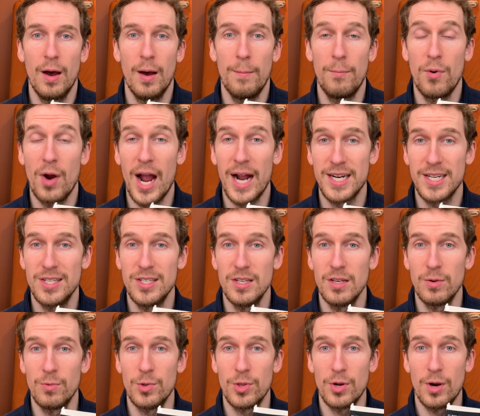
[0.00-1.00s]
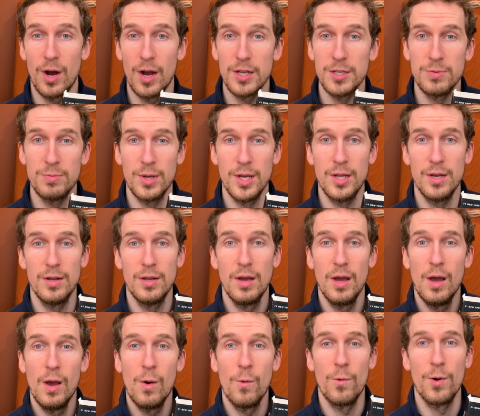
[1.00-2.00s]
practicing with her husband,
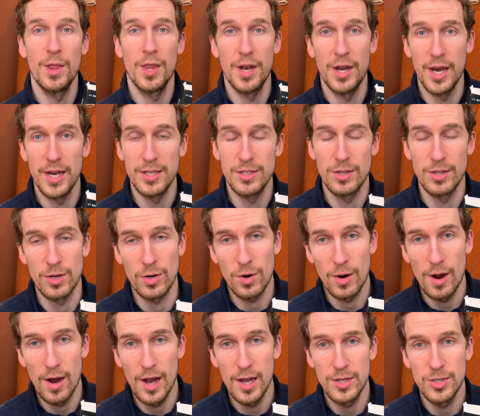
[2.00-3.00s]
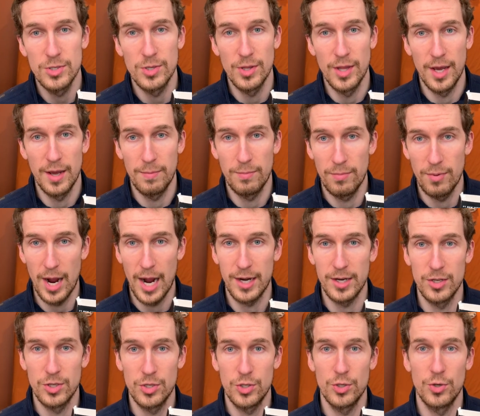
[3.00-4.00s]
one of the Knights of the Cross. So they
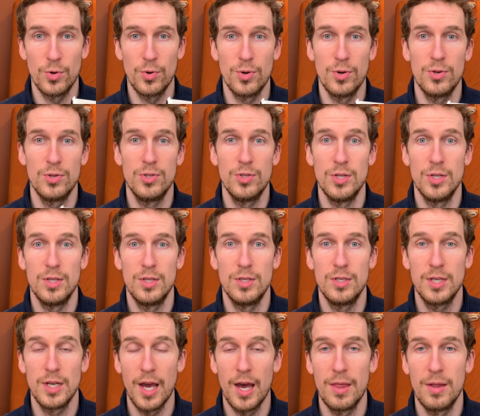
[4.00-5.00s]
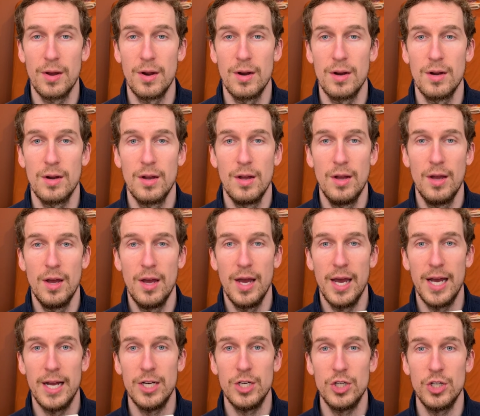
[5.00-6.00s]
practice swords together,
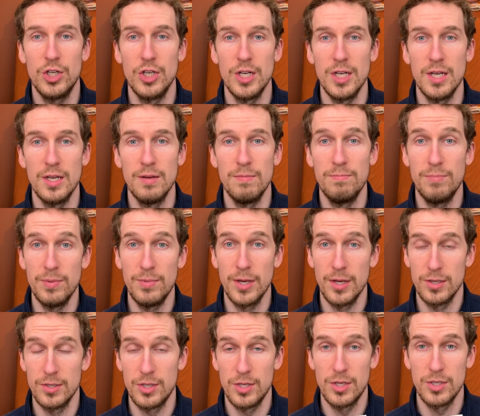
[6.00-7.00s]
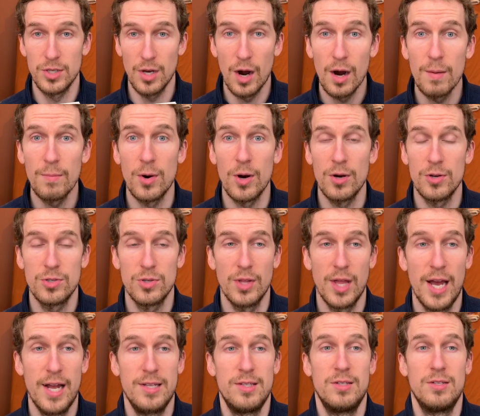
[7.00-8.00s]
and she builds his armor. So
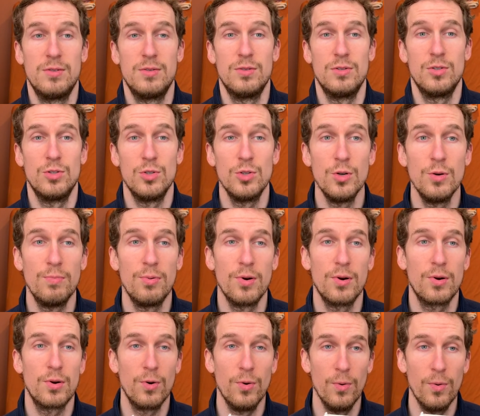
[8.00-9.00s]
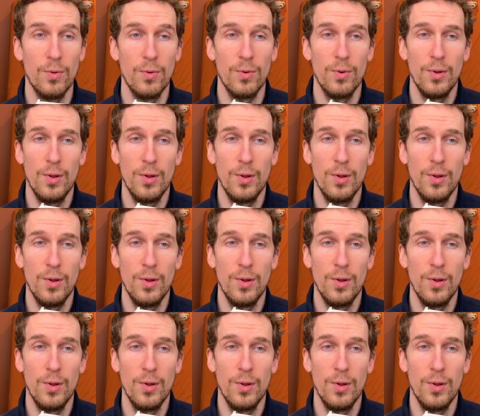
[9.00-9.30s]
that's super cool.